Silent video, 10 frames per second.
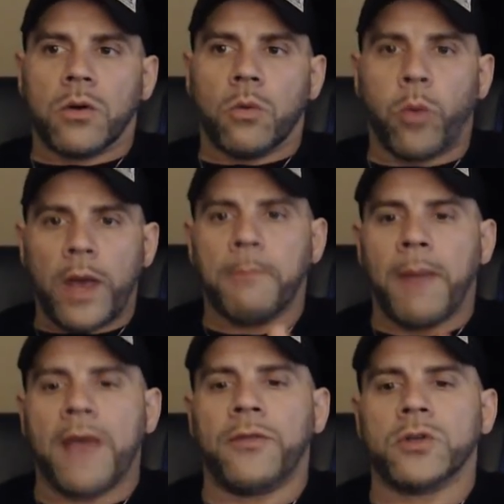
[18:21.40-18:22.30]
went
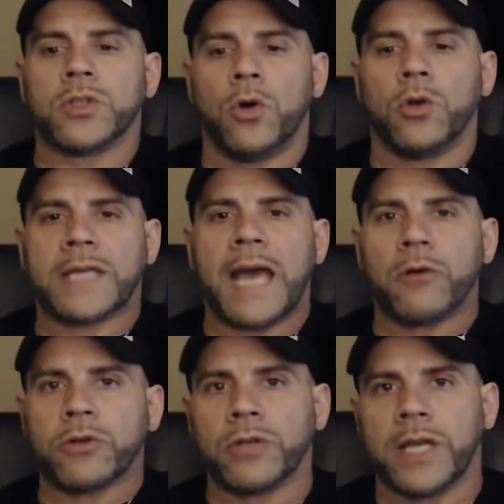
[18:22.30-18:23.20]
by those old
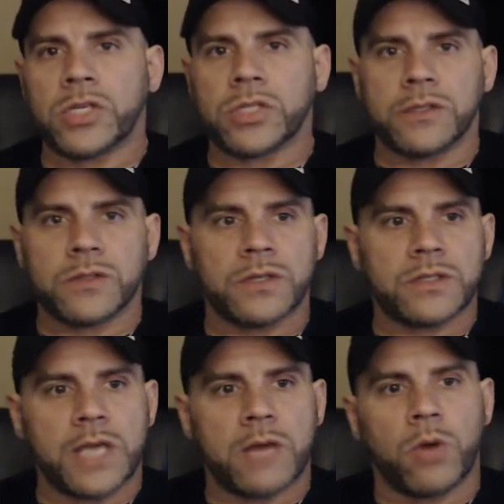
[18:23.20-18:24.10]
calculations and
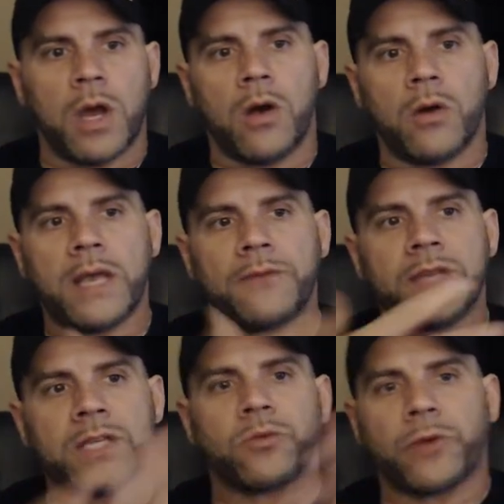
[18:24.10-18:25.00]
said, well, if
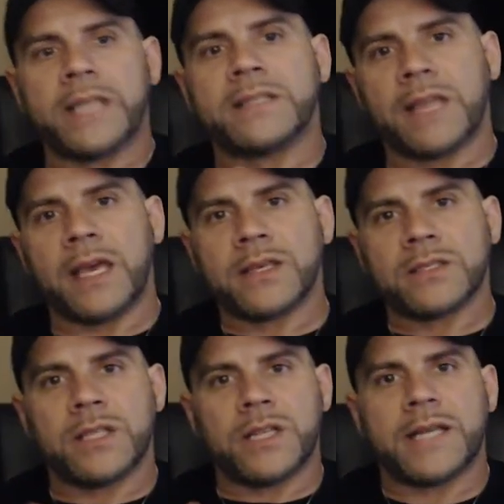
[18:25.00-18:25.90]
this reads this,
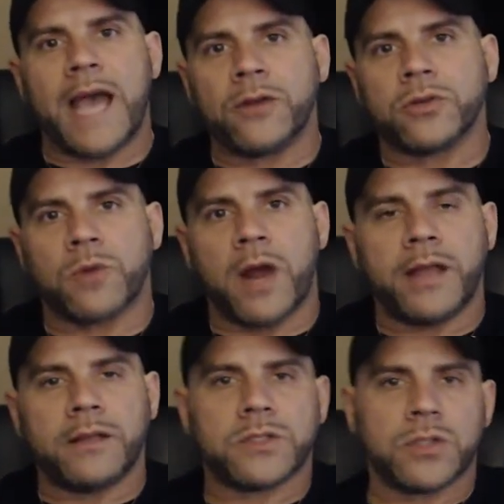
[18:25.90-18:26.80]
then the dino's right.
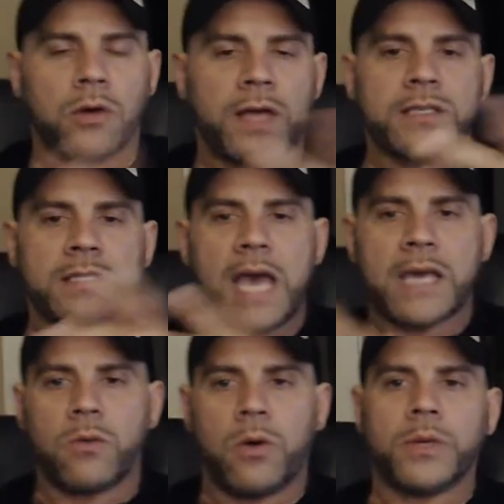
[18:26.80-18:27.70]
So that's
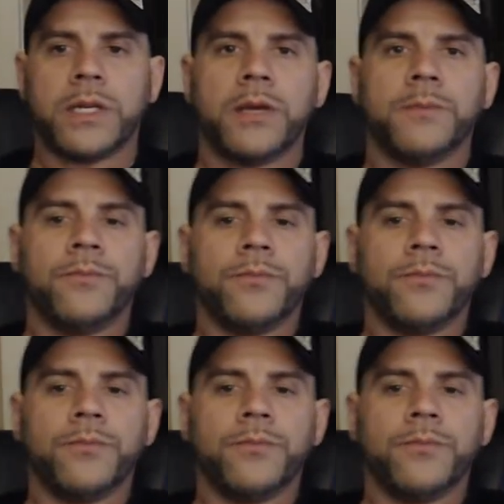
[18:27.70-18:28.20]
exactly what we did.